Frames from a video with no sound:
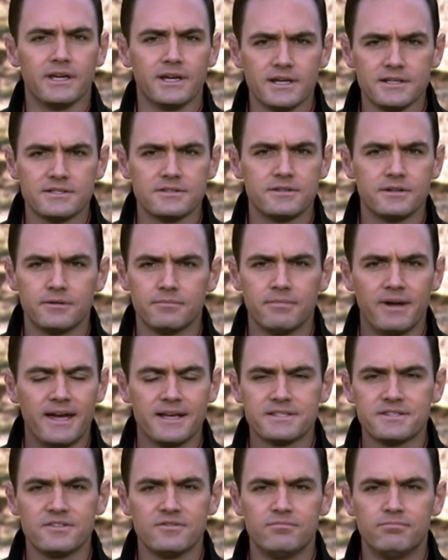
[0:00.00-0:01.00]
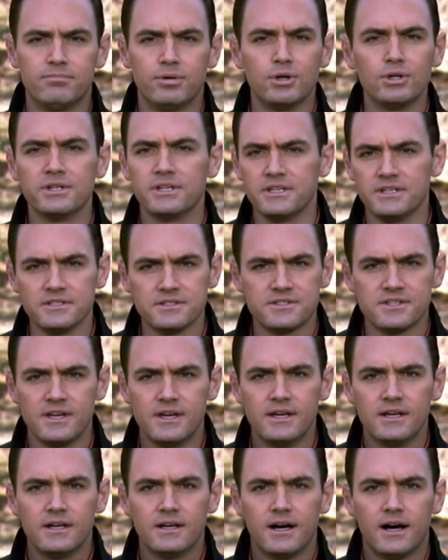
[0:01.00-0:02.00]
us. They're massive bullies
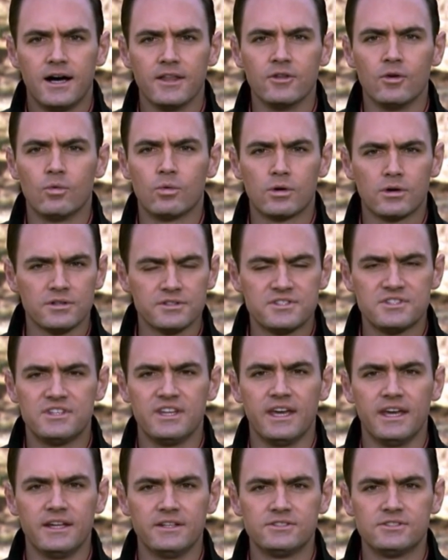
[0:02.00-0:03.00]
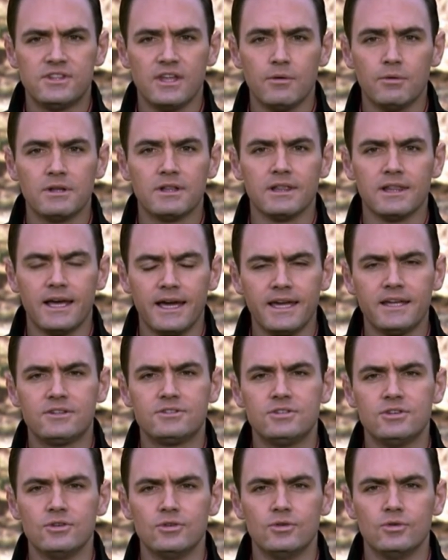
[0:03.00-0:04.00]
on the world stage. They would like
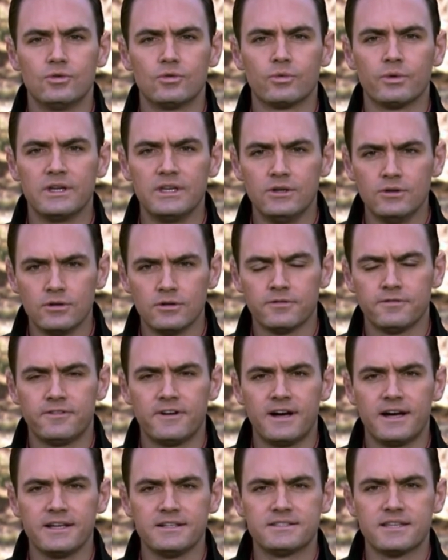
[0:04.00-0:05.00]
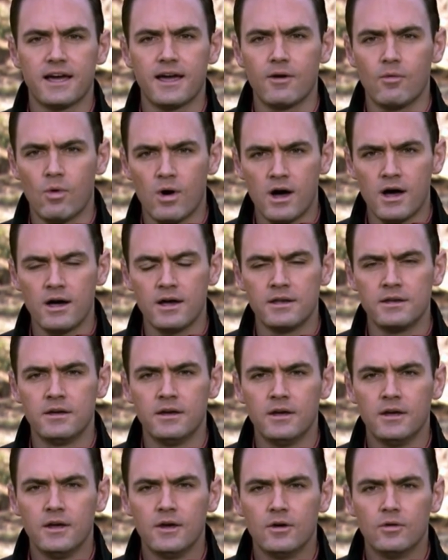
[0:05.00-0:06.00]
to reunify Taiwan
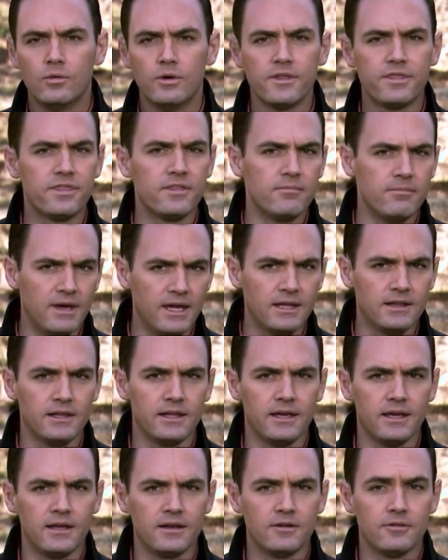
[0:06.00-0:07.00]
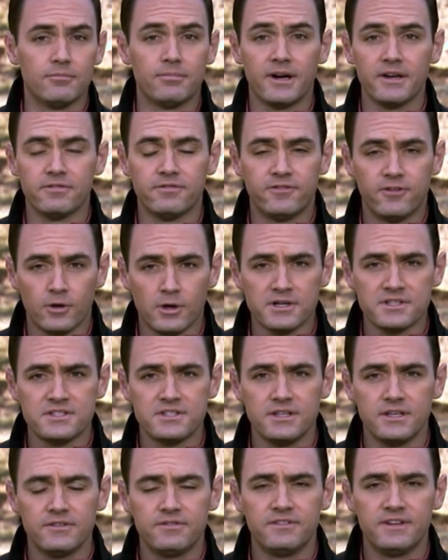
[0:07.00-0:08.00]
with the mainland by force
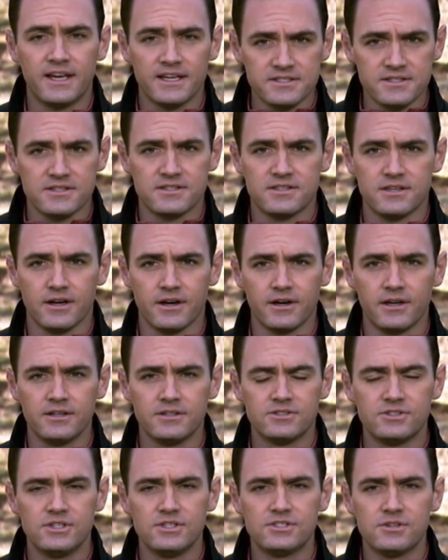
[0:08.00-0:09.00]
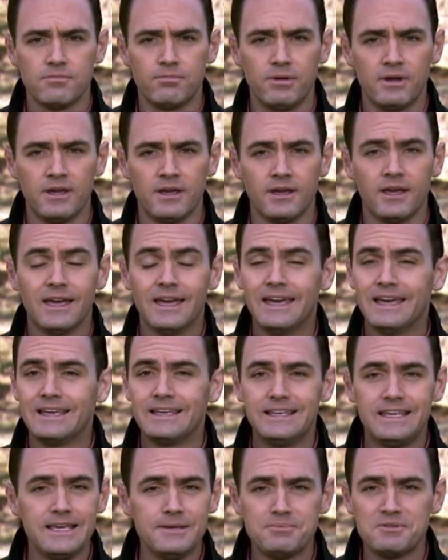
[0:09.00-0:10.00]
if necessary. Xi Jinping
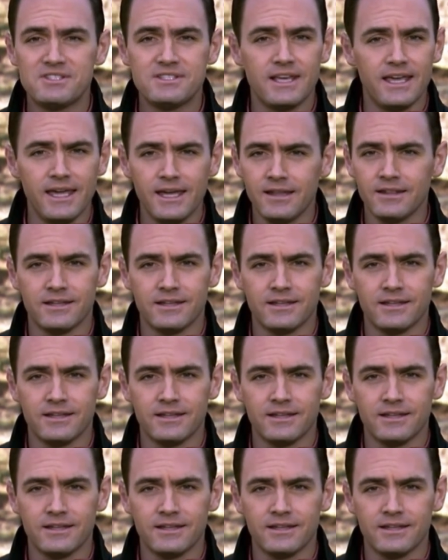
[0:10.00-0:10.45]
keeps saying